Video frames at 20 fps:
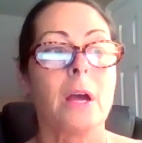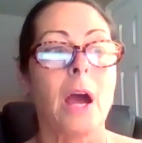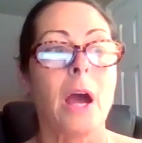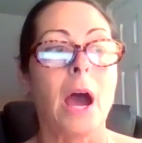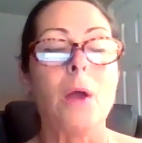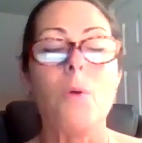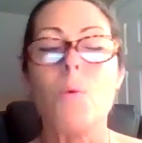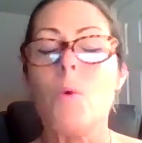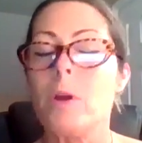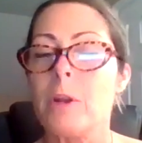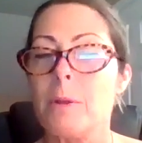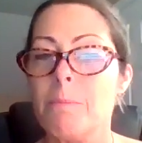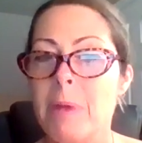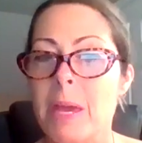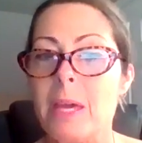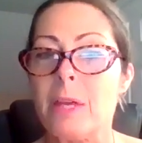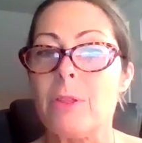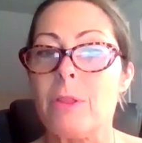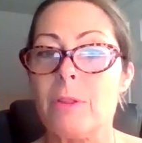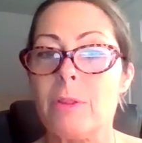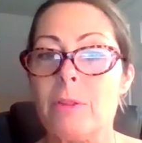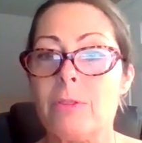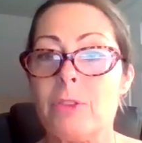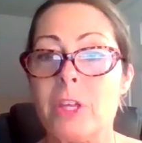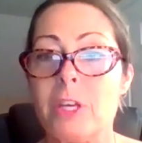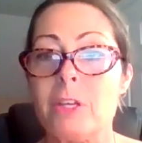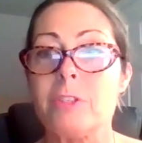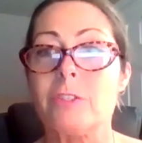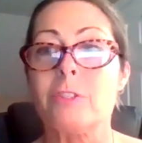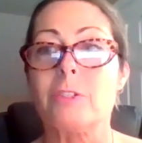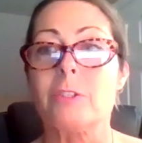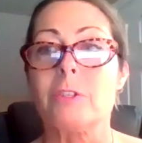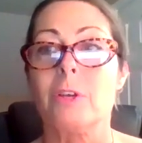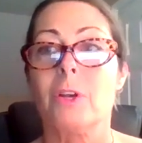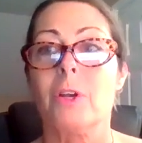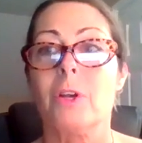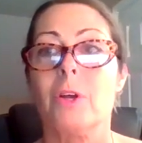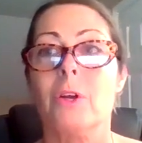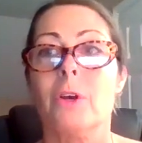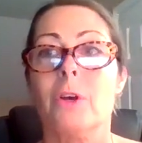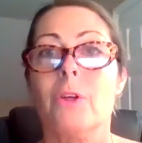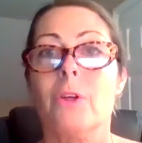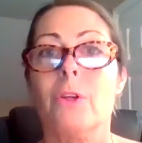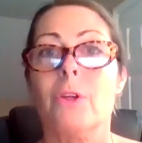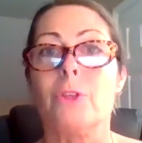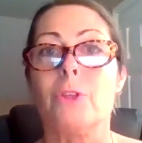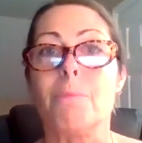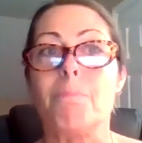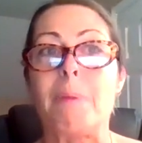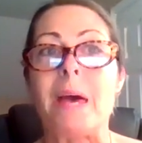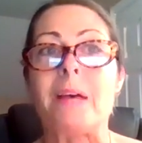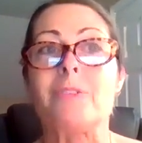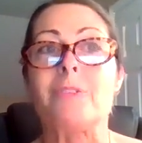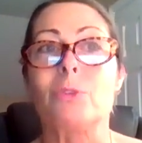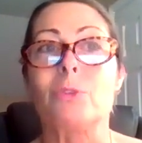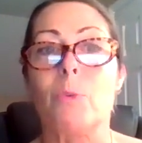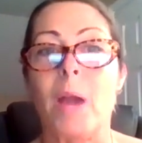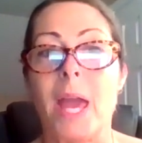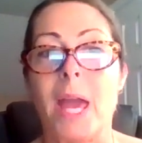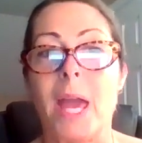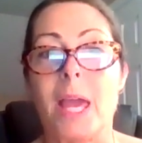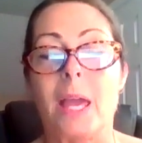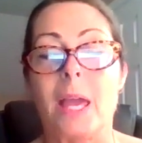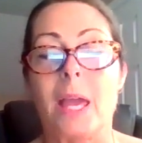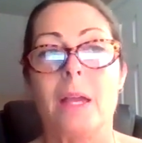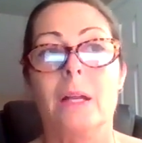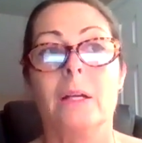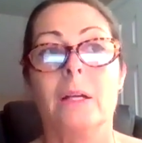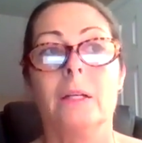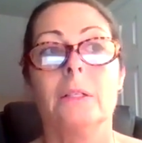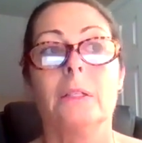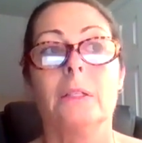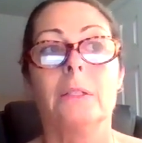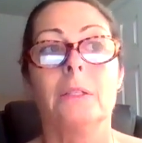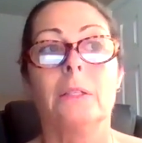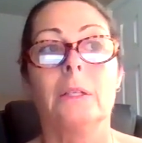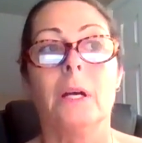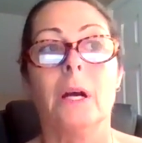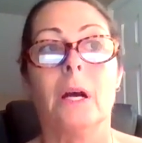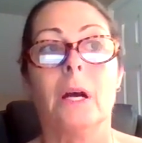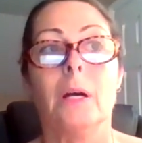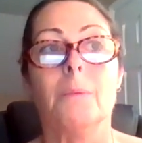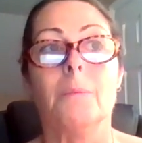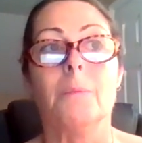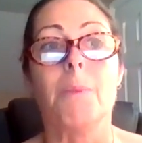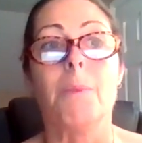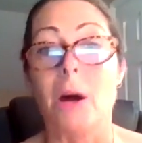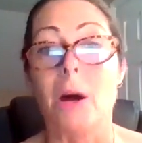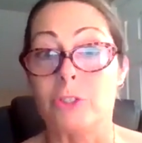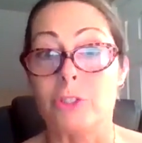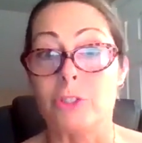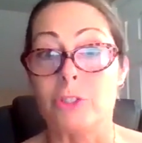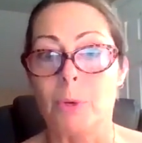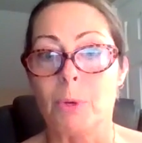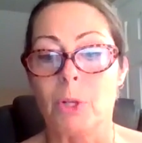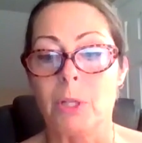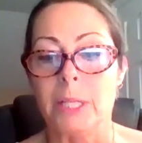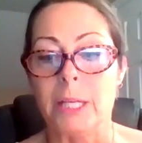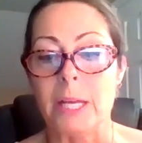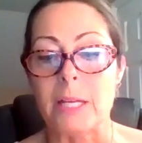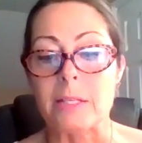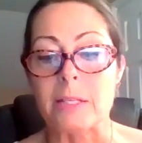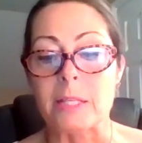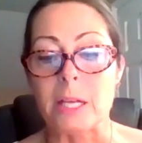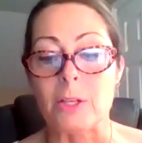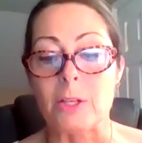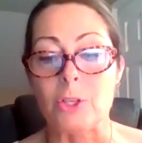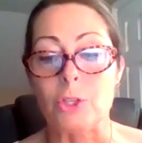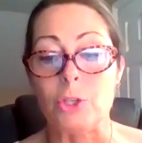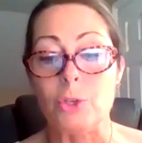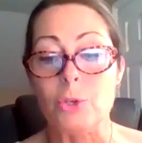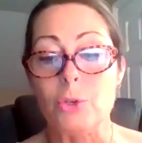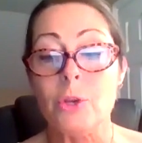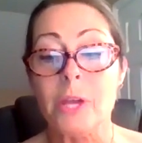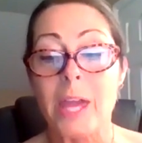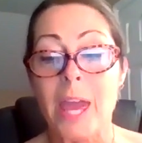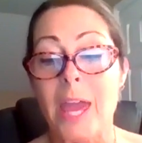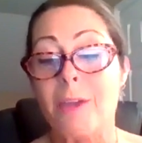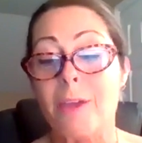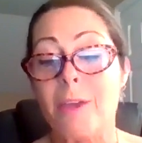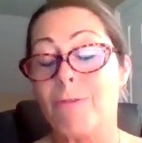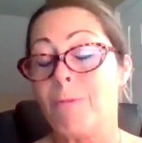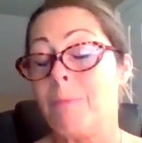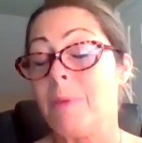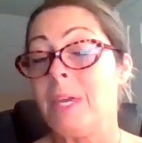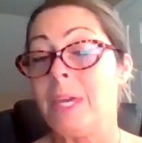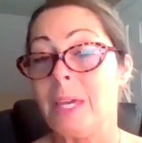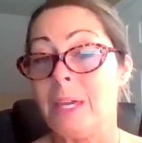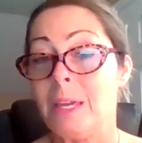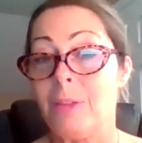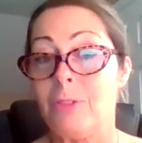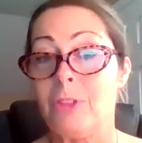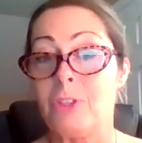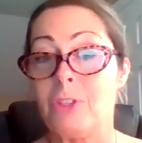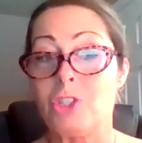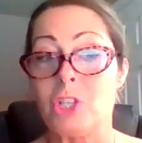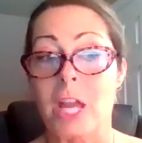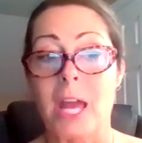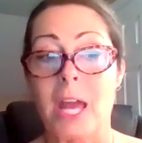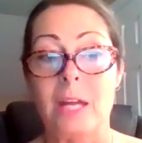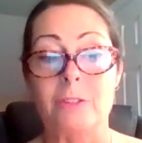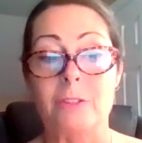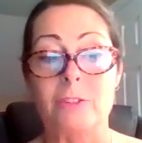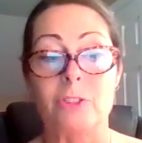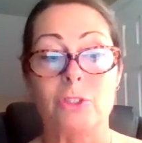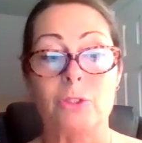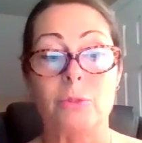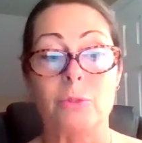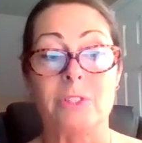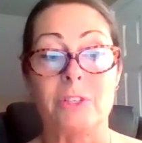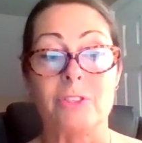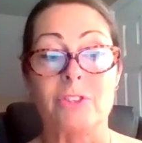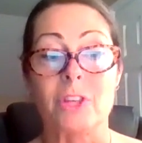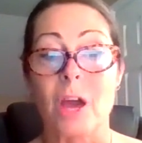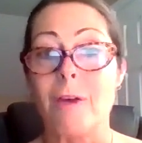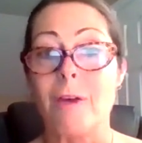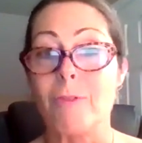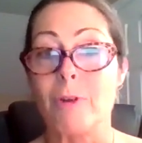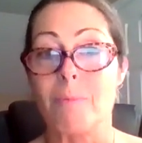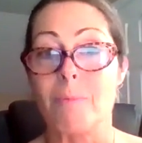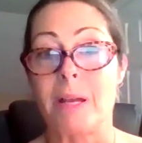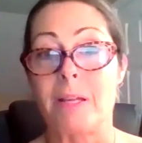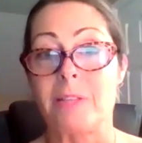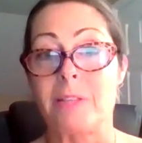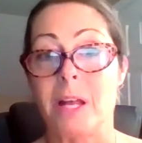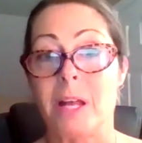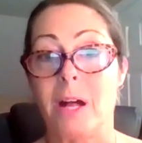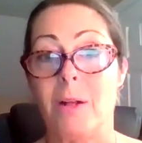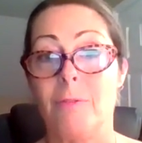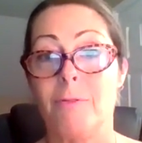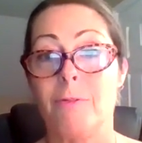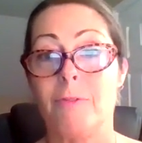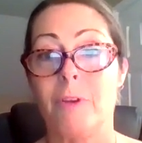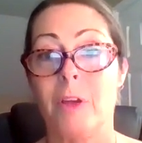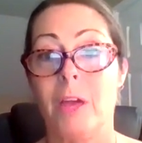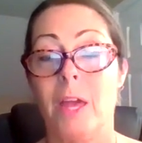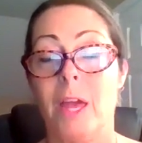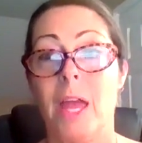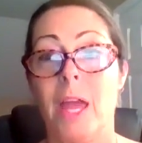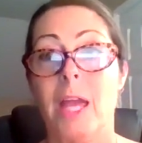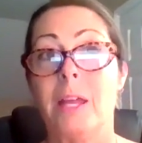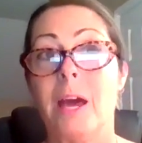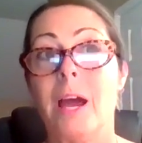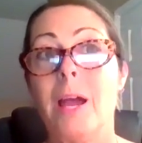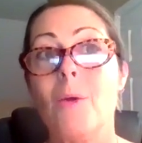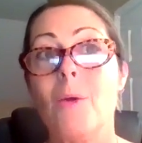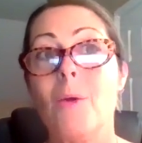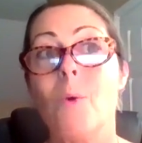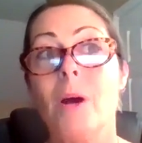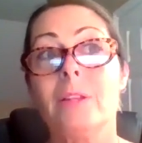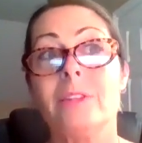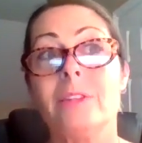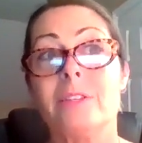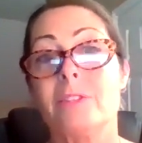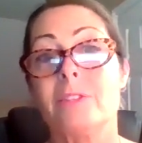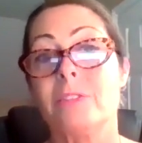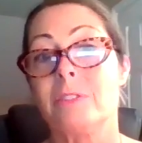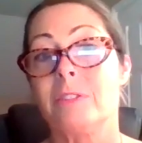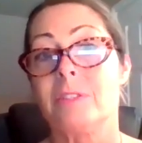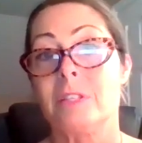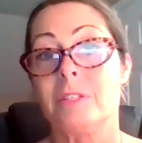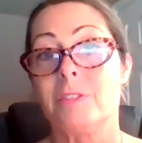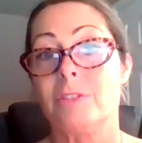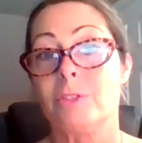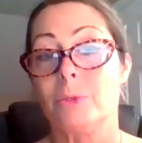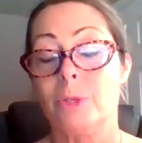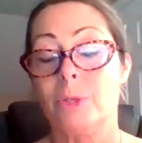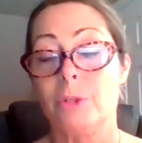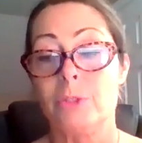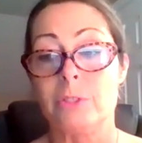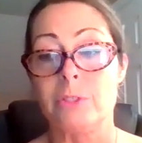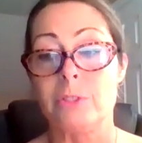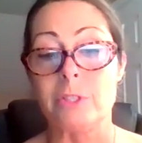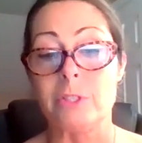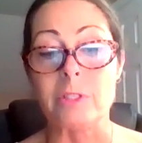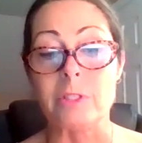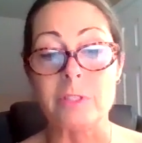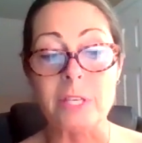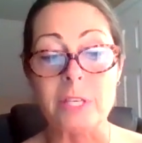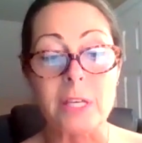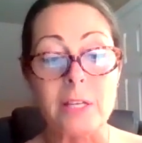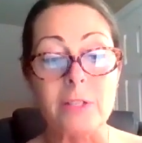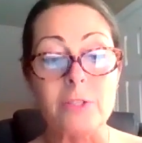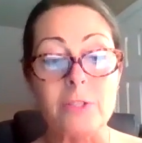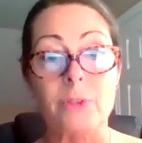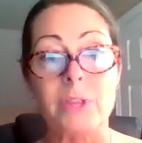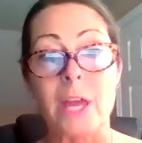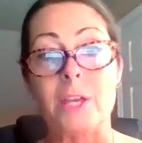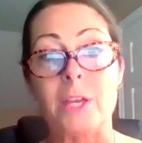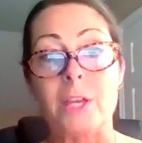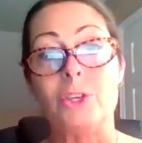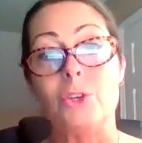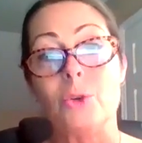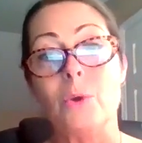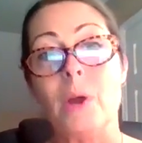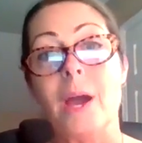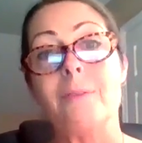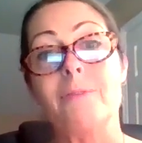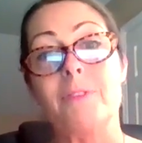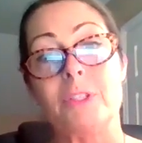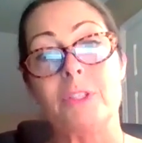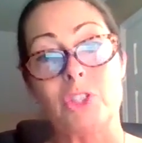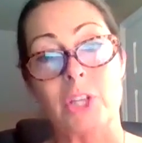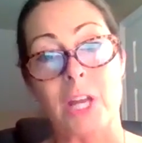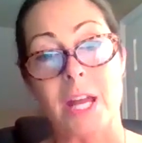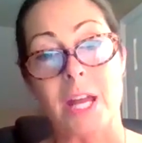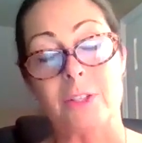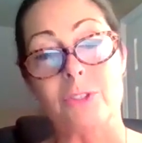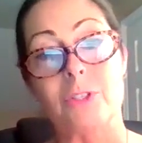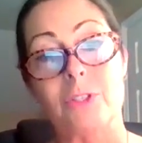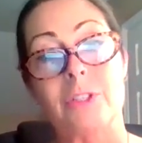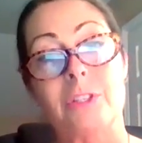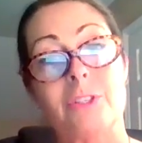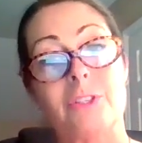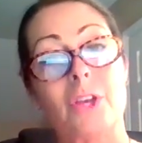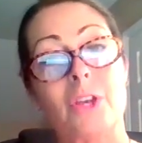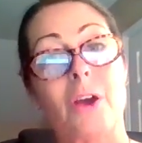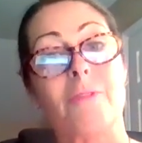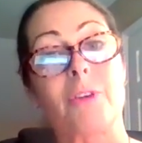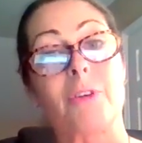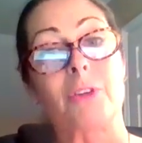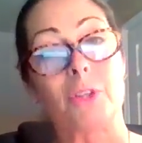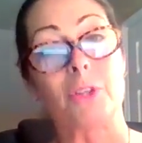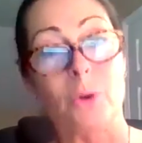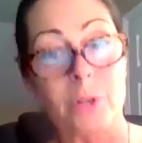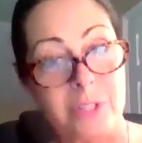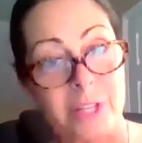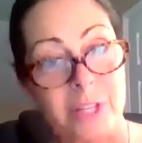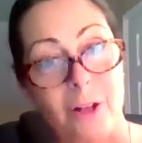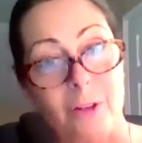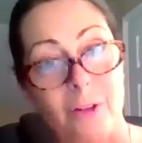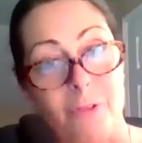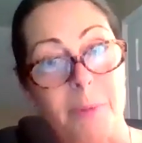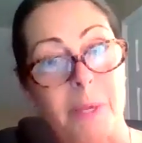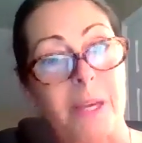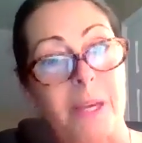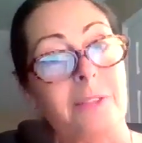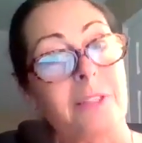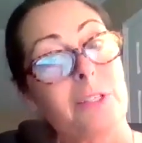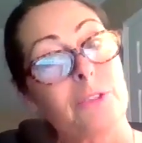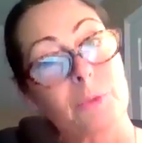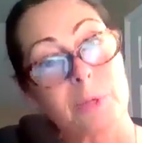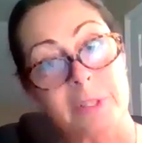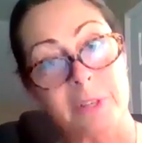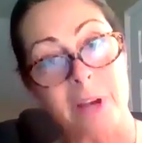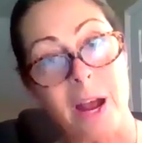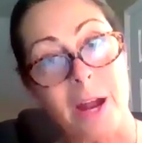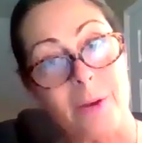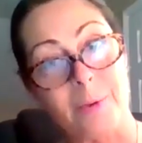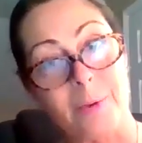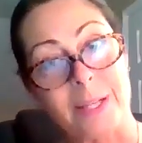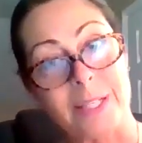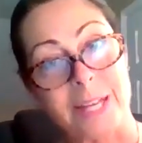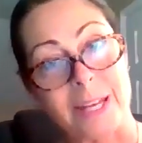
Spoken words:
I want to make this the best way possible. And I said, you gave me the chance to discover myself. And I want this studio to succeed so that you have the chance to discover yourself, because he's retiring